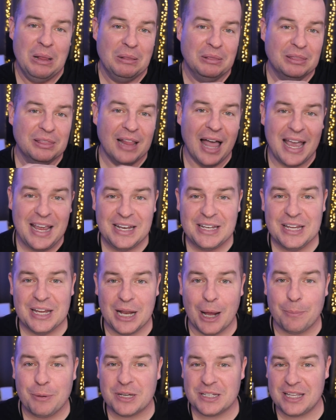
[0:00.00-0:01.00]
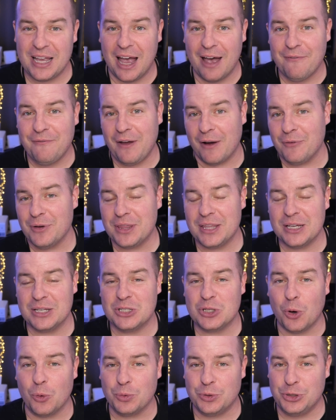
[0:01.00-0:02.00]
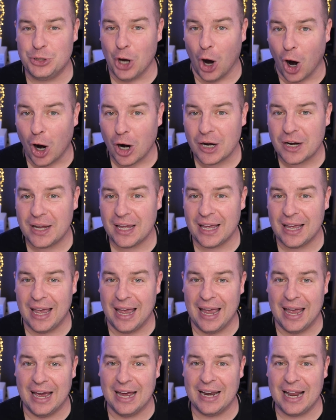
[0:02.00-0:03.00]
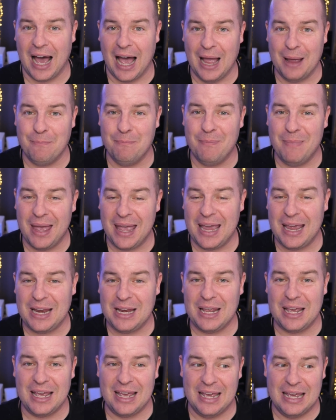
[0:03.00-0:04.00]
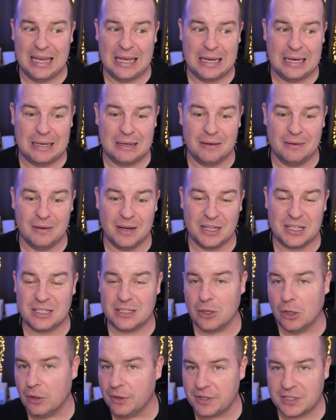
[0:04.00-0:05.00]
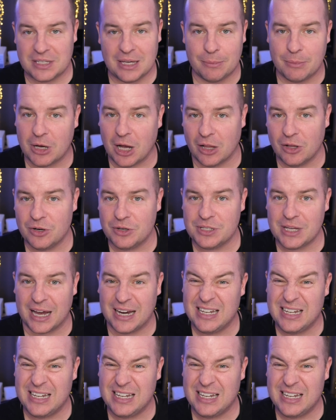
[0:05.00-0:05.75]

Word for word: lightened it up because they have everything so dark and I made it, it's still the same colors.